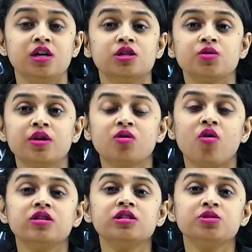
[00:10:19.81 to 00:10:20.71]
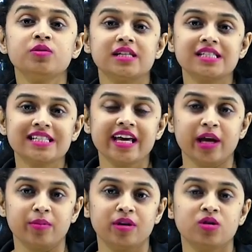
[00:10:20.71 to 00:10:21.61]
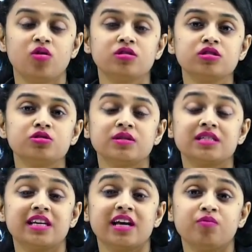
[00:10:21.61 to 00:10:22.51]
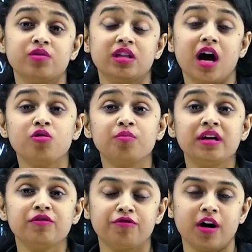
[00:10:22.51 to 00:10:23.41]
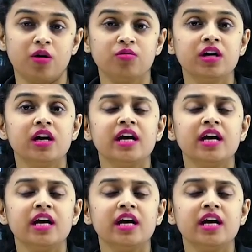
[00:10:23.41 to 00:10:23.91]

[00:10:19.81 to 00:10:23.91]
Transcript: So in order to escape, in order to escape without being found,